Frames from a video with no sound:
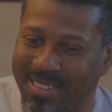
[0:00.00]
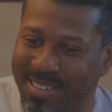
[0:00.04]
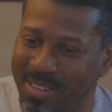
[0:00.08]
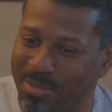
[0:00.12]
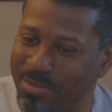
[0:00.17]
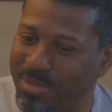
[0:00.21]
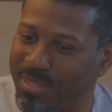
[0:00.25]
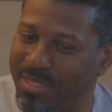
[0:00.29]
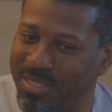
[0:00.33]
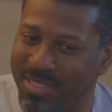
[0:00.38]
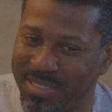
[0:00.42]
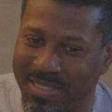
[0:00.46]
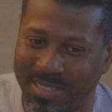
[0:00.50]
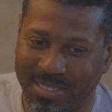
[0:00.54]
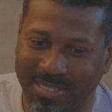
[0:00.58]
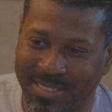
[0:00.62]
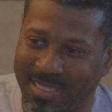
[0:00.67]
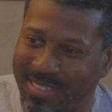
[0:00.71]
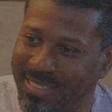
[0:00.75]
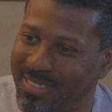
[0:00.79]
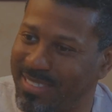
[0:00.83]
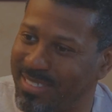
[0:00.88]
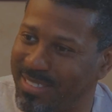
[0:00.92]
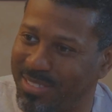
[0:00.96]
They was young.
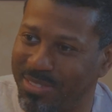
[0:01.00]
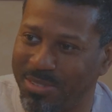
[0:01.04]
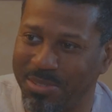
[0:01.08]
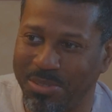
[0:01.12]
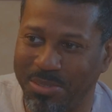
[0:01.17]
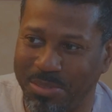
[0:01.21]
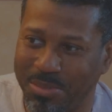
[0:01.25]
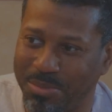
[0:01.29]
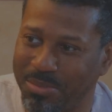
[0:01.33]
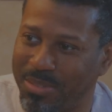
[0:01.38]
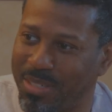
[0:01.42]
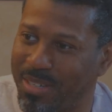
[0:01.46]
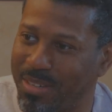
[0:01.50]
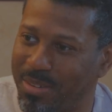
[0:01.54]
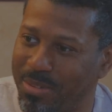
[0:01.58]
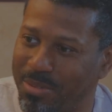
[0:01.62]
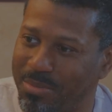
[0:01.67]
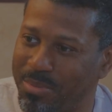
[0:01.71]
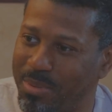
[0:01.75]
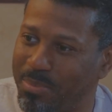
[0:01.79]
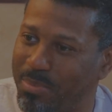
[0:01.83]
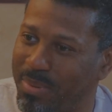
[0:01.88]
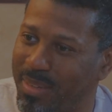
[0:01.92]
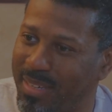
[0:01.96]
They just knew, you know,
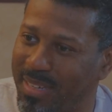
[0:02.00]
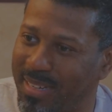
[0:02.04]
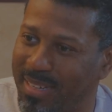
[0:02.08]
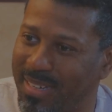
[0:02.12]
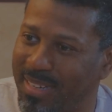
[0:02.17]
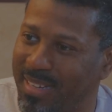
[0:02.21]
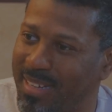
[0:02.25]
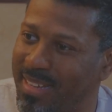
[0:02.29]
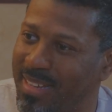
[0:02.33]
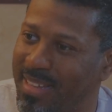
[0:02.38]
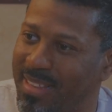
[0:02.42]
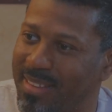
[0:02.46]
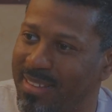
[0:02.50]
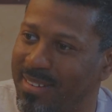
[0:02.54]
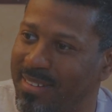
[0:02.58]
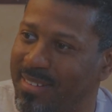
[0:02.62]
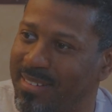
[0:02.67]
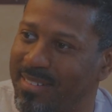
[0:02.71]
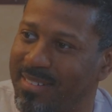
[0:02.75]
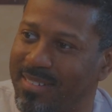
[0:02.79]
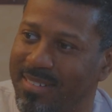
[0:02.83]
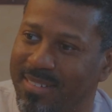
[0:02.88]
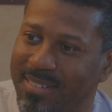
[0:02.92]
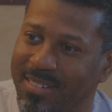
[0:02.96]
we played
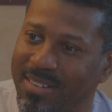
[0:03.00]
together.